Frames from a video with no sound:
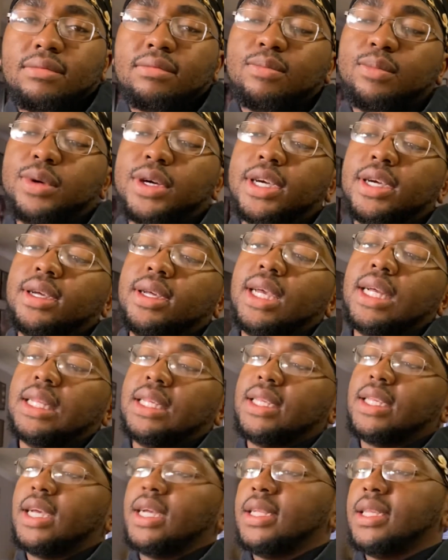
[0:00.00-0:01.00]
but at the
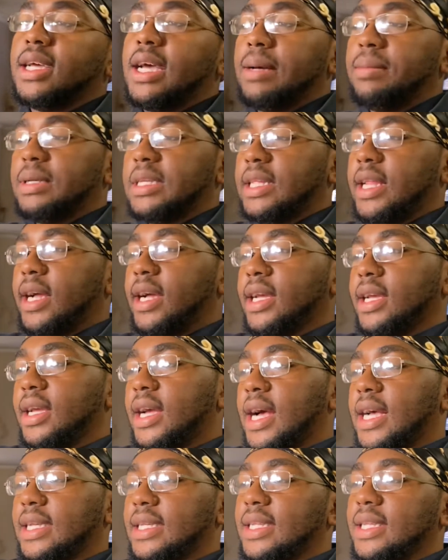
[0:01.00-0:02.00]
same time it's like
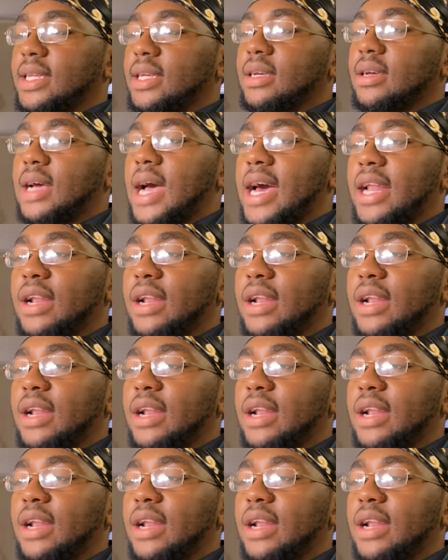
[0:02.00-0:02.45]
I feel